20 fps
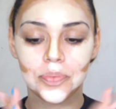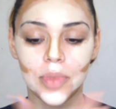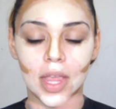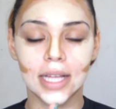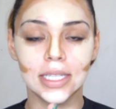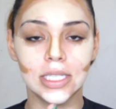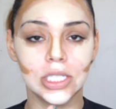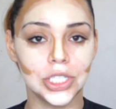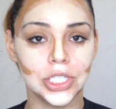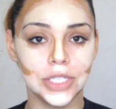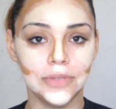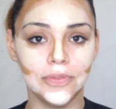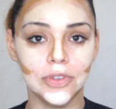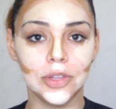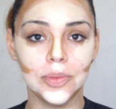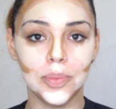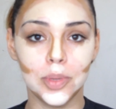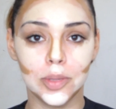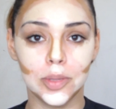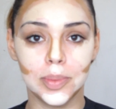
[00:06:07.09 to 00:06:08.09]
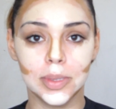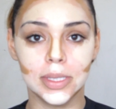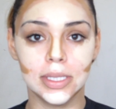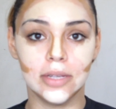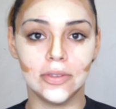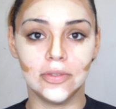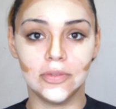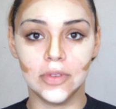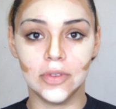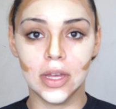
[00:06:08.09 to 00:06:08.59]
It's just for the purpose
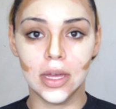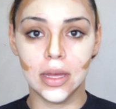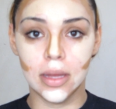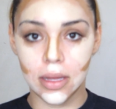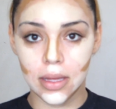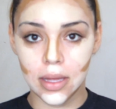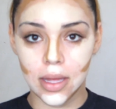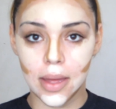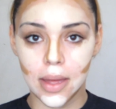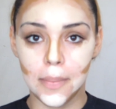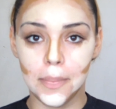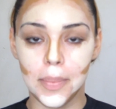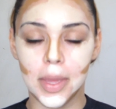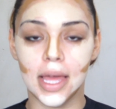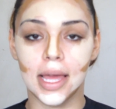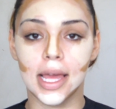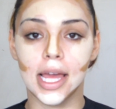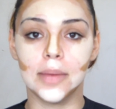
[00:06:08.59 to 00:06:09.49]
of being